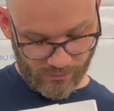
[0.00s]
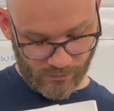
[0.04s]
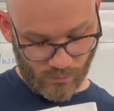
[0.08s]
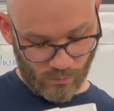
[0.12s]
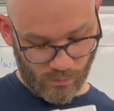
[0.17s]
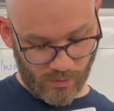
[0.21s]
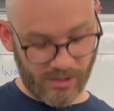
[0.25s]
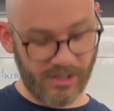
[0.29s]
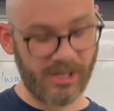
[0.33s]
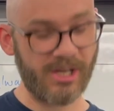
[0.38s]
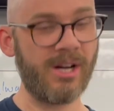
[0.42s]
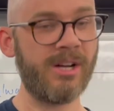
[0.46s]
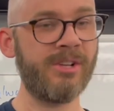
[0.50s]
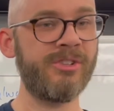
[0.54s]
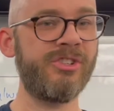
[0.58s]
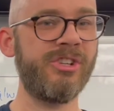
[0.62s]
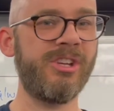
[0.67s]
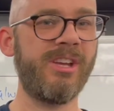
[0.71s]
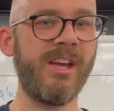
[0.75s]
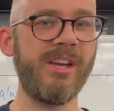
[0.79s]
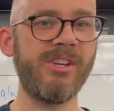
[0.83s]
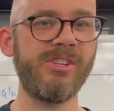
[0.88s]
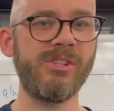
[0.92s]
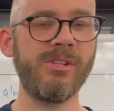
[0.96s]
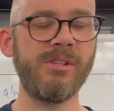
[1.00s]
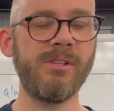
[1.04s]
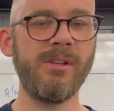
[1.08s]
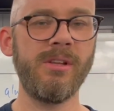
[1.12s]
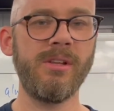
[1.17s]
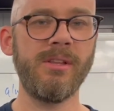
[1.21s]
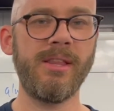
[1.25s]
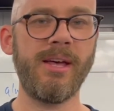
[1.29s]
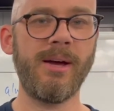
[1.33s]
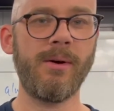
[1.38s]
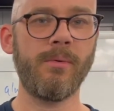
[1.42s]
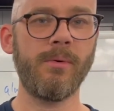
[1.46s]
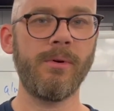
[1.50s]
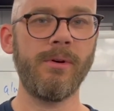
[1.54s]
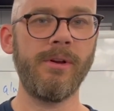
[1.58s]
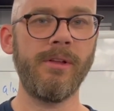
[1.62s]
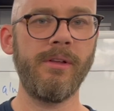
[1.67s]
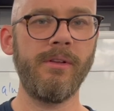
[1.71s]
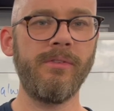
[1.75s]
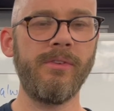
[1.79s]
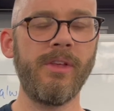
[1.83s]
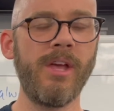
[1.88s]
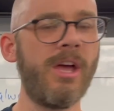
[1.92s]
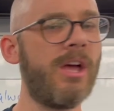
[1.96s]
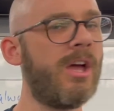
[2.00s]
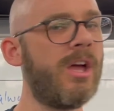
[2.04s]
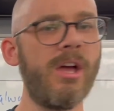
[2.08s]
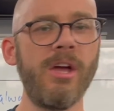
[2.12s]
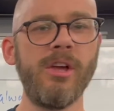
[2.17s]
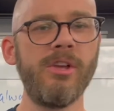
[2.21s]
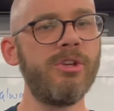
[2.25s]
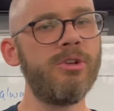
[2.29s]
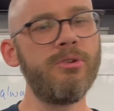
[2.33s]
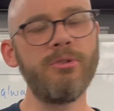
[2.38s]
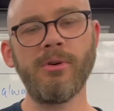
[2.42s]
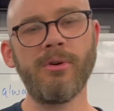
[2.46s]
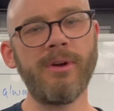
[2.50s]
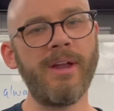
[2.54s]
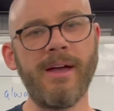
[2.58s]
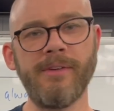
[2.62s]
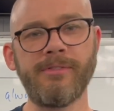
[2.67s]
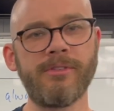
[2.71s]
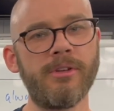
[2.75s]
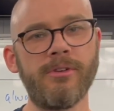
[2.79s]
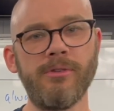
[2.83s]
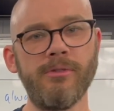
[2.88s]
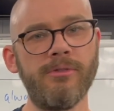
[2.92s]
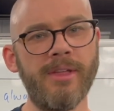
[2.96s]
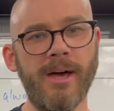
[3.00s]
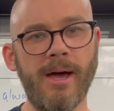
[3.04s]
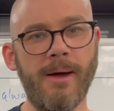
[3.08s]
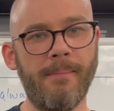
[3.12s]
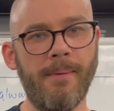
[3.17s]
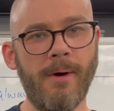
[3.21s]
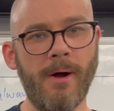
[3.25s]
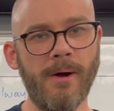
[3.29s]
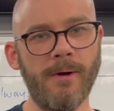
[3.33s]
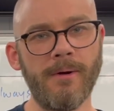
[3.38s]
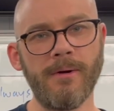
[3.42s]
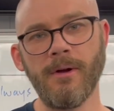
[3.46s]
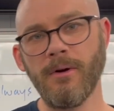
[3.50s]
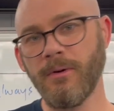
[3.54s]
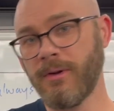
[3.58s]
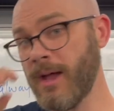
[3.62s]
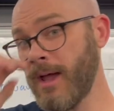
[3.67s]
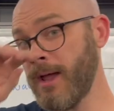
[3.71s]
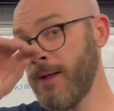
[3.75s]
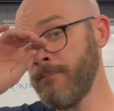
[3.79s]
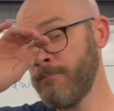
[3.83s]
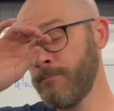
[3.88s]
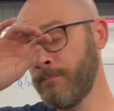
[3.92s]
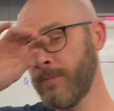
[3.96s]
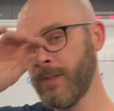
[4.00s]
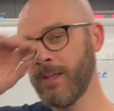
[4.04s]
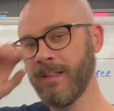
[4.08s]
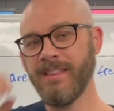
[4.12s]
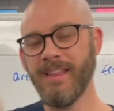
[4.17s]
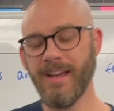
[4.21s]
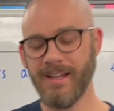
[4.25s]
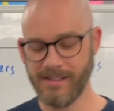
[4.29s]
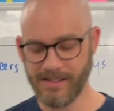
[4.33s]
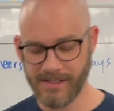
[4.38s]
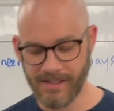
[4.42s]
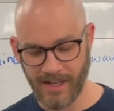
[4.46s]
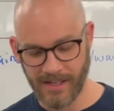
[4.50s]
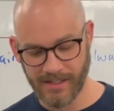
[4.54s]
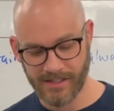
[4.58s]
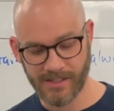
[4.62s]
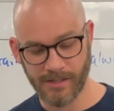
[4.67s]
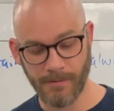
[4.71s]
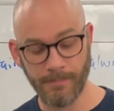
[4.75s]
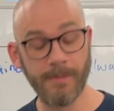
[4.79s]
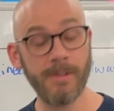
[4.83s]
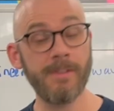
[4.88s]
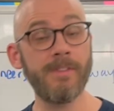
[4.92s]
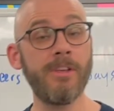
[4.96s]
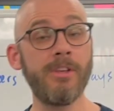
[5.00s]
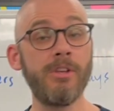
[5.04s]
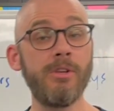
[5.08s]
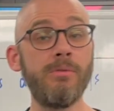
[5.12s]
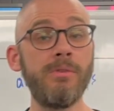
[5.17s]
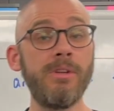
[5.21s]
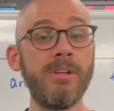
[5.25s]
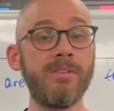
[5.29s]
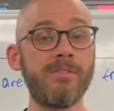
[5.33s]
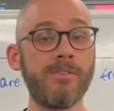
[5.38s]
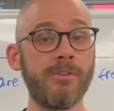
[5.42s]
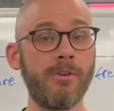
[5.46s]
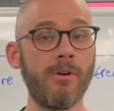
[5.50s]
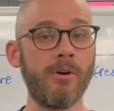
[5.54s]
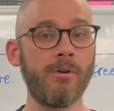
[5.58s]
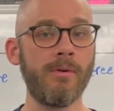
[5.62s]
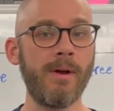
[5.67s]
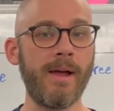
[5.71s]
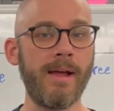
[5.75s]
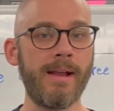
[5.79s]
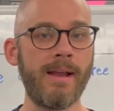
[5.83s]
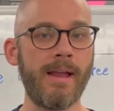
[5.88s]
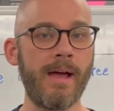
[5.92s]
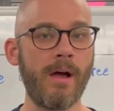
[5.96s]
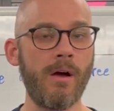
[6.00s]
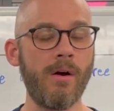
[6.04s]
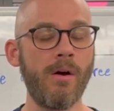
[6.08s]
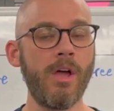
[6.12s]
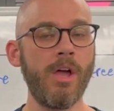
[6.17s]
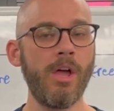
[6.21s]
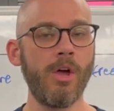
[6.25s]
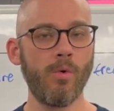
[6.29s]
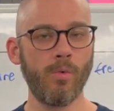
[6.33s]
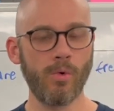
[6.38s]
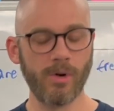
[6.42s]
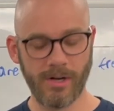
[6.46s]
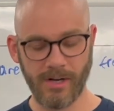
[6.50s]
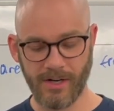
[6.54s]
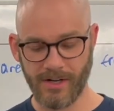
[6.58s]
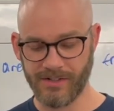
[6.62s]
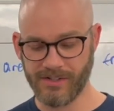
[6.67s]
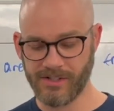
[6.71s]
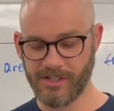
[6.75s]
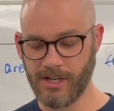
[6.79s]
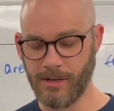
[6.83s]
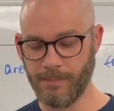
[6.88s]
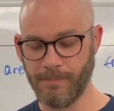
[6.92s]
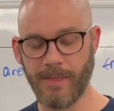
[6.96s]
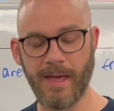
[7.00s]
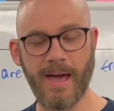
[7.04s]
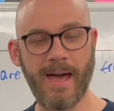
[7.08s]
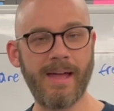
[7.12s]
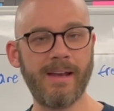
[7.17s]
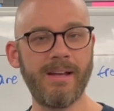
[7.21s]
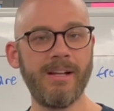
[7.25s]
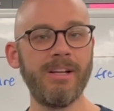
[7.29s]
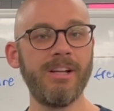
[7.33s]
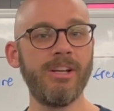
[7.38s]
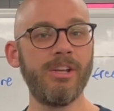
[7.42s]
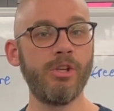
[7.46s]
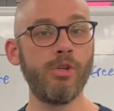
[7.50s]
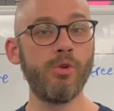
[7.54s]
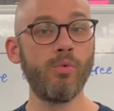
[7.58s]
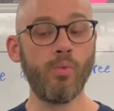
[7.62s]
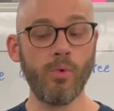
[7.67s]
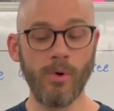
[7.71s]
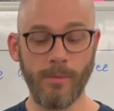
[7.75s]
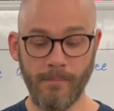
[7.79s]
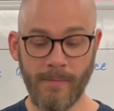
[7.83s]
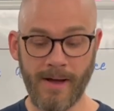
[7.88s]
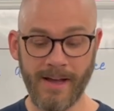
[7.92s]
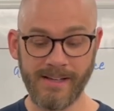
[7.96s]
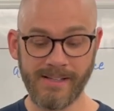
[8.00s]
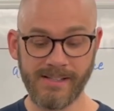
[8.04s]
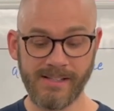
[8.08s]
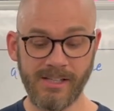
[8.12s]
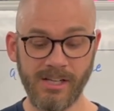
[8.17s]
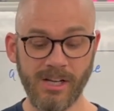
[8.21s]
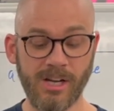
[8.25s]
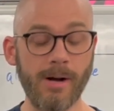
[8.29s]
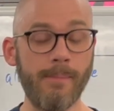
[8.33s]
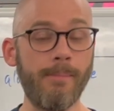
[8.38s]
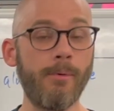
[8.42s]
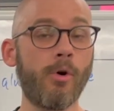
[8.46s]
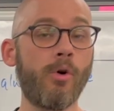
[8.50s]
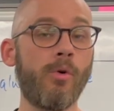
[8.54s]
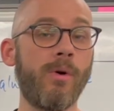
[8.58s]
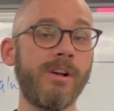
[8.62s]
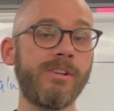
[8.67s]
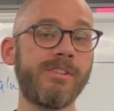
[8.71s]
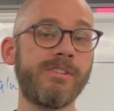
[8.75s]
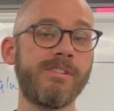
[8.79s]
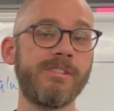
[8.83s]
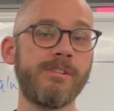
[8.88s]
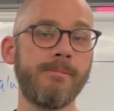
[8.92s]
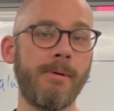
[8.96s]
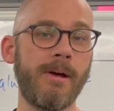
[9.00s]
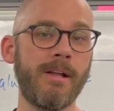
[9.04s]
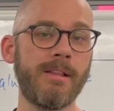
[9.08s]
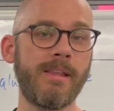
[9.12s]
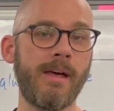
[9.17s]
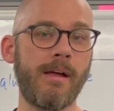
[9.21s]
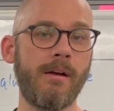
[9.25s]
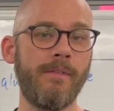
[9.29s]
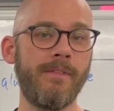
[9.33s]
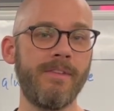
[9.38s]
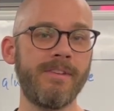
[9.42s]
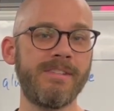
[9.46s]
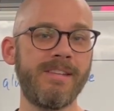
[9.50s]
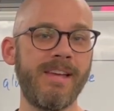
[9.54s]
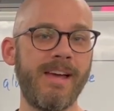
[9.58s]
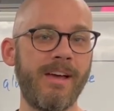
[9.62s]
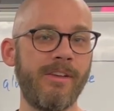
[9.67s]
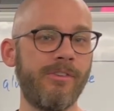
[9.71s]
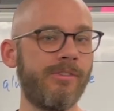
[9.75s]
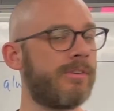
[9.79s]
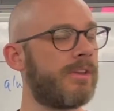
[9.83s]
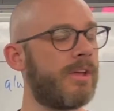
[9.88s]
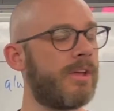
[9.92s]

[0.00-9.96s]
what conjugation that word is. You don't have to do that part, okay? That's not something that you need to know right now. We're going to skip that. You might see a couple questions about that on the test.